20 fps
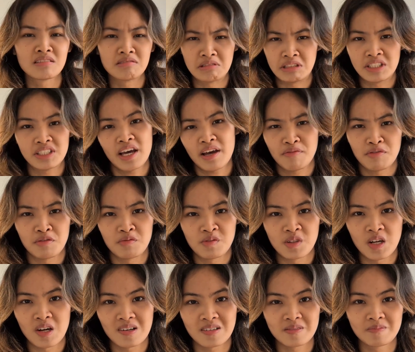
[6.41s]
It's half a
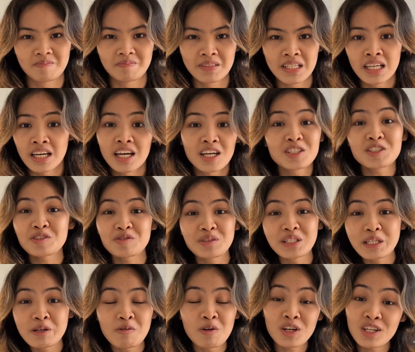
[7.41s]
vlog. I just
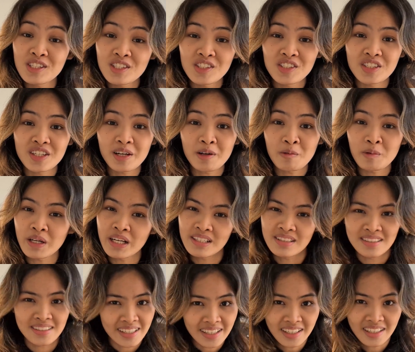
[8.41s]
really wanted to share what I
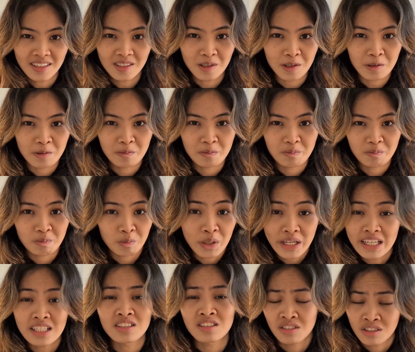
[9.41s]
did or what
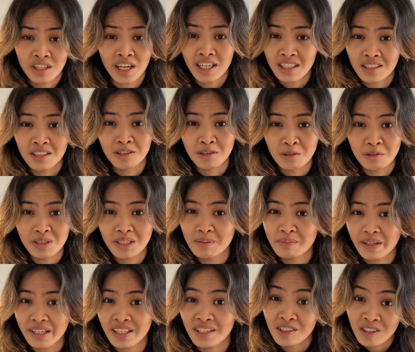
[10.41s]
I tried to do in
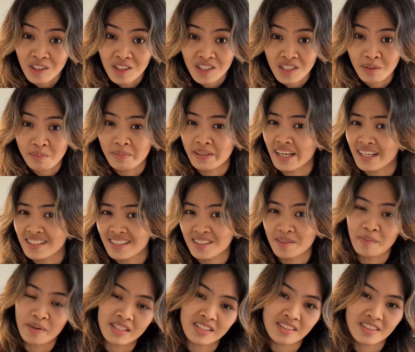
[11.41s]
my internship last
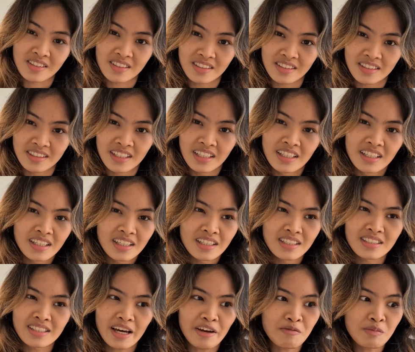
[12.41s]
semester.
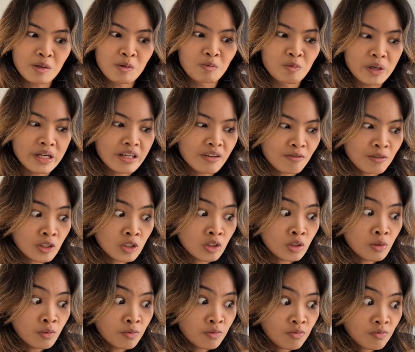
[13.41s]
Because I've been waiting for
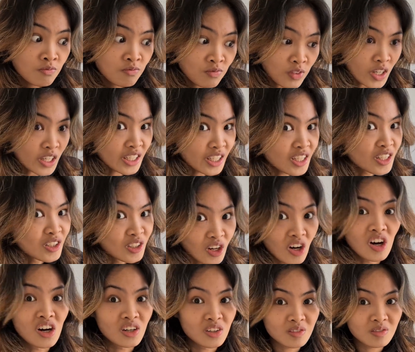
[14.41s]
so fucking
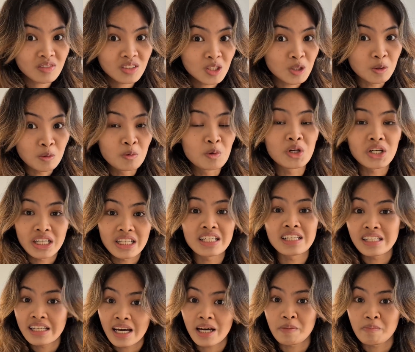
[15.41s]
long to do work in
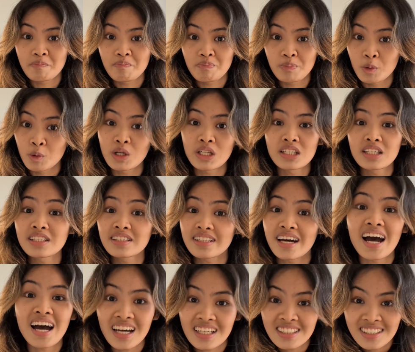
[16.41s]
a lab. Work that
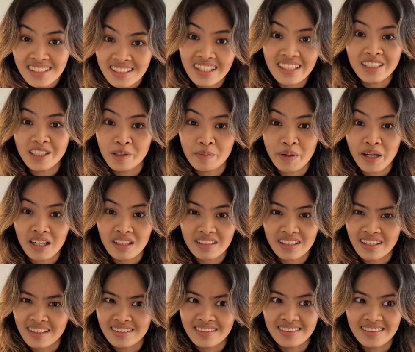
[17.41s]
I studied about
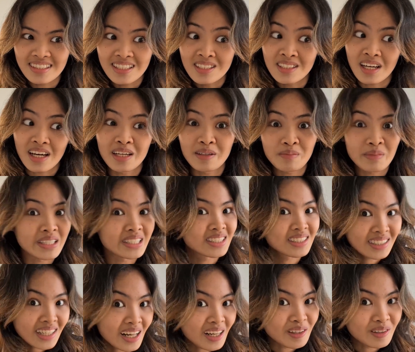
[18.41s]
and designed
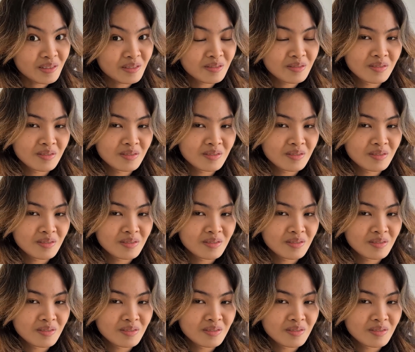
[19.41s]
myself.